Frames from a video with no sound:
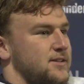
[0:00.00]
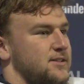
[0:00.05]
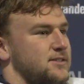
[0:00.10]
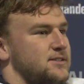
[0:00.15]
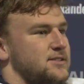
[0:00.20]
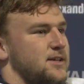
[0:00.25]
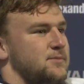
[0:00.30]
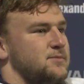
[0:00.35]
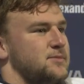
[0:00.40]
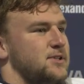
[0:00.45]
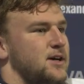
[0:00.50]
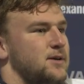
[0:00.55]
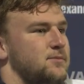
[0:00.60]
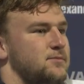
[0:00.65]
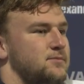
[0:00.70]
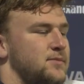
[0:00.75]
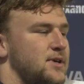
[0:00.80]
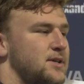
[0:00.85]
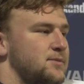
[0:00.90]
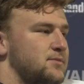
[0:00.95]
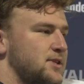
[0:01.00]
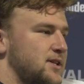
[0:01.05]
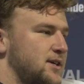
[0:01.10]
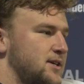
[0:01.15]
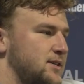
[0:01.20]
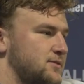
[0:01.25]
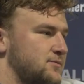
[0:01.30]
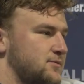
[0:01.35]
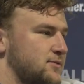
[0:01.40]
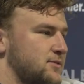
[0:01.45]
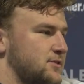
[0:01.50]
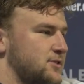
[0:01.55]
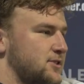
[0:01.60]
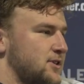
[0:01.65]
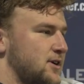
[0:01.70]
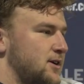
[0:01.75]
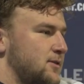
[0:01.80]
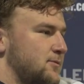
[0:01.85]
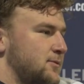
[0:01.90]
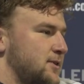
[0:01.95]
He stepped up and made plays for
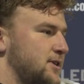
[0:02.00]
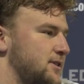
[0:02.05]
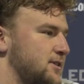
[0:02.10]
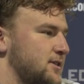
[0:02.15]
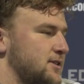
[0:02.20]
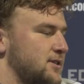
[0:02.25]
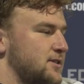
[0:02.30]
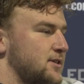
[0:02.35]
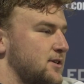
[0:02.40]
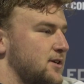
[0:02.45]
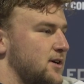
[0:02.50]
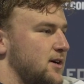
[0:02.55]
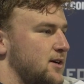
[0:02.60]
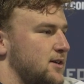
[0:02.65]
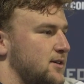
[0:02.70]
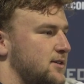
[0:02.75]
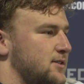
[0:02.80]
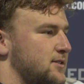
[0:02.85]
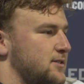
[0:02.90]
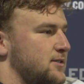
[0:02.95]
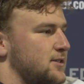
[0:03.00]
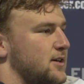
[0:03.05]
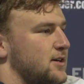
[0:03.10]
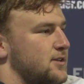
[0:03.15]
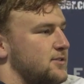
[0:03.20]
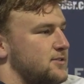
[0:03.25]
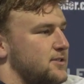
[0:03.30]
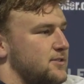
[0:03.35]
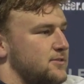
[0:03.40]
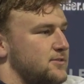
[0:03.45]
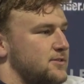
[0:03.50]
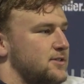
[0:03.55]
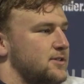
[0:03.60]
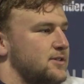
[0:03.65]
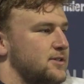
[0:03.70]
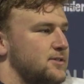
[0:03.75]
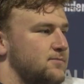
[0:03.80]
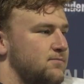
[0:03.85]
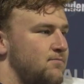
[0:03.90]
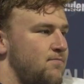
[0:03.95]
Sean when he couldn't uh, couldn't go, so it was good.